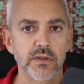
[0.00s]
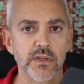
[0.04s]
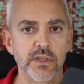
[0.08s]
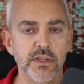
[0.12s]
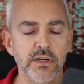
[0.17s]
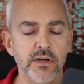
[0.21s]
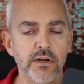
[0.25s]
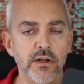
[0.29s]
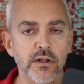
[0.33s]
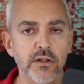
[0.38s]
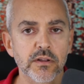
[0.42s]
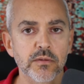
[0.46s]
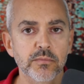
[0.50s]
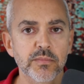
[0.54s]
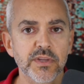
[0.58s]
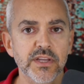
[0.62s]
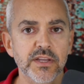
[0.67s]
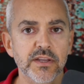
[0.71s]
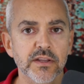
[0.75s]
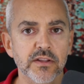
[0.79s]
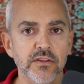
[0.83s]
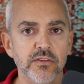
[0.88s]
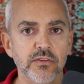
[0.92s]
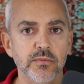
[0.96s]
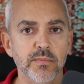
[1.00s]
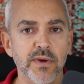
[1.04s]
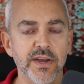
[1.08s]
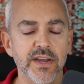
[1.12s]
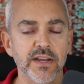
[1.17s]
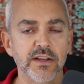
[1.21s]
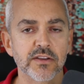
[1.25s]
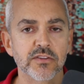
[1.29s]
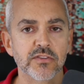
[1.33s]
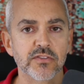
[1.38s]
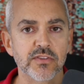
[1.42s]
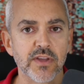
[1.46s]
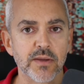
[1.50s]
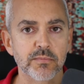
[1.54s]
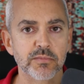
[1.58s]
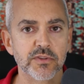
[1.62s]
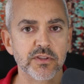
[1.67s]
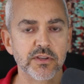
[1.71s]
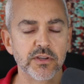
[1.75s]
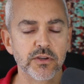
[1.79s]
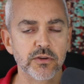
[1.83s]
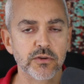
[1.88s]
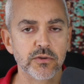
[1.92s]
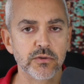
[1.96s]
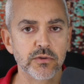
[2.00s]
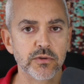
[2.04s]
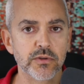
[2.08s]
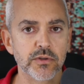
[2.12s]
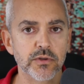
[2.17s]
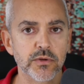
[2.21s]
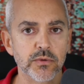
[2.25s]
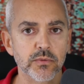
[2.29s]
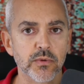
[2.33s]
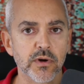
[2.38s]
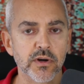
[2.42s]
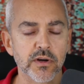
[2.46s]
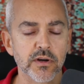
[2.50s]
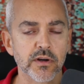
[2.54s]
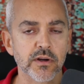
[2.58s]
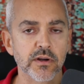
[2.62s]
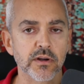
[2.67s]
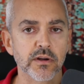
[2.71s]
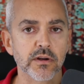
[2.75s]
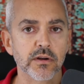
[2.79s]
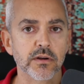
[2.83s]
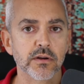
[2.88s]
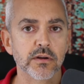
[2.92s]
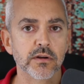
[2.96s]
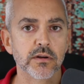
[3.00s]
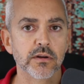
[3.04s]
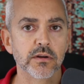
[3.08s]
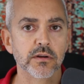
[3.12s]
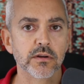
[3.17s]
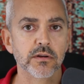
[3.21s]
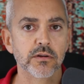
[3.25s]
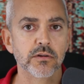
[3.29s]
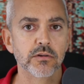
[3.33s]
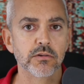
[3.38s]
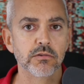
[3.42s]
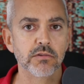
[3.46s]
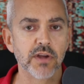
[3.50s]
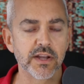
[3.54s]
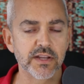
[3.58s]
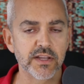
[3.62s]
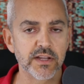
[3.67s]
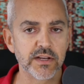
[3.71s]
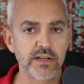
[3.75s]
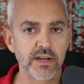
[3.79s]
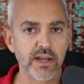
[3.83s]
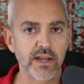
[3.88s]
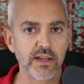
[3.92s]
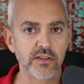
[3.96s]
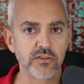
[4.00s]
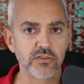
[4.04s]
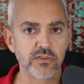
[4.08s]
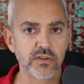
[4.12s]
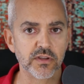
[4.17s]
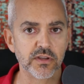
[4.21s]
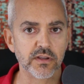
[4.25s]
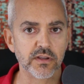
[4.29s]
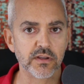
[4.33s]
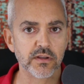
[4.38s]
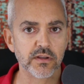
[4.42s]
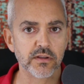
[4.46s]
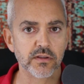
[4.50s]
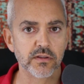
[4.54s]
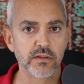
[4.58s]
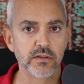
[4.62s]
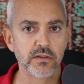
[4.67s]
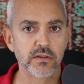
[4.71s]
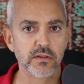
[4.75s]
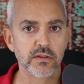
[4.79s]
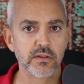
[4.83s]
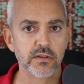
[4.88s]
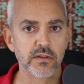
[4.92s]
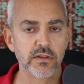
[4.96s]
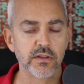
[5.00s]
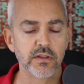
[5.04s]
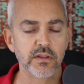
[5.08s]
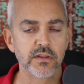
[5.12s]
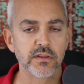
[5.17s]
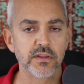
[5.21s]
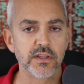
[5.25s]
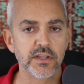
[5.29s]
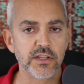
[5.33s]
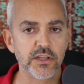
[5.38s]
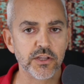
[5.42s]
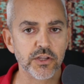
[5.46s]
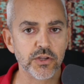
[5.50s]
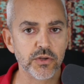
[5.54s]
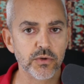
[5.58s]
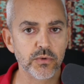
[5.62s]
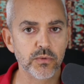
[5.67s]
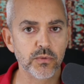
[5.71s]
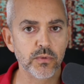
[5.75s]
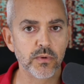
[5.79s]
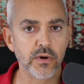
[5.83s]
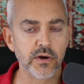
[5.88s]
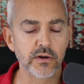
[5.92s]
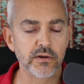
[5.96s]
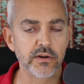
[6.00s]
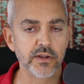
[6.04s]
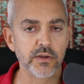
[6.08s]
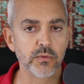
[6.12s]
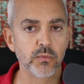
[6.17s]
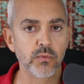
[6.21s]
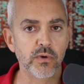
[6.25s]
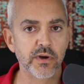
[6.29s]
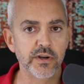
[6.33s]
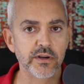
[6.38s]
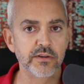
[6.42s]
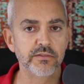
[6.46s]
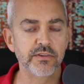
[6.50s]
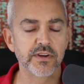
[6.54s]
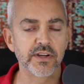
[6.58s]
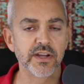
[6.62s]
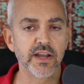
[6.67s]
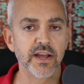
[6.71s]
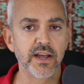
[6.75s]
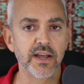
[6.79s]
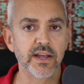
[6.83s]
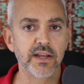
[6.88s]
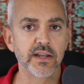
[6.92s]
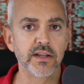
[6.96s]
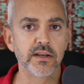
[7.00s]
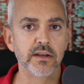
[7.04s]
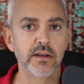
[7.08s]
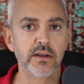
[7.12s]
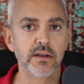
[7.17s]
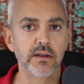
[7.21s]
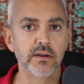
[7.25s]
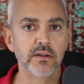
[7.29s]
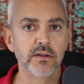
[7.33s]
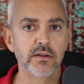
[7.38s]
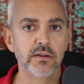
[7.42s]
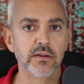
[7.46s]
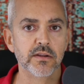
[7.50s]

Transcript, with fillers: And it all begins by accepting who you are, recognizing that you are a one-of-a-kind.